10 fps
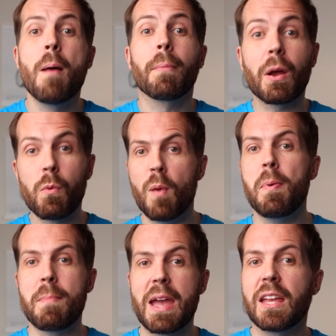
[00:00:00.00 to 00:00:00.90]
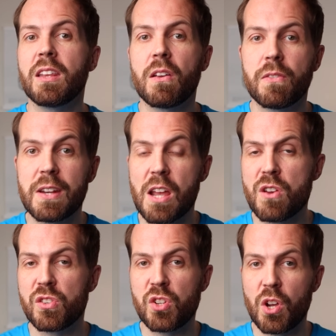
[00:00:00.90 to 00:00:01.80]
but I will be making those
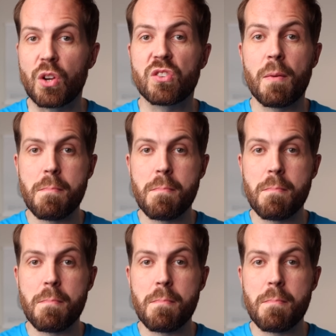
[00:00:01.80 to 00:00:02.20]
videos soon. So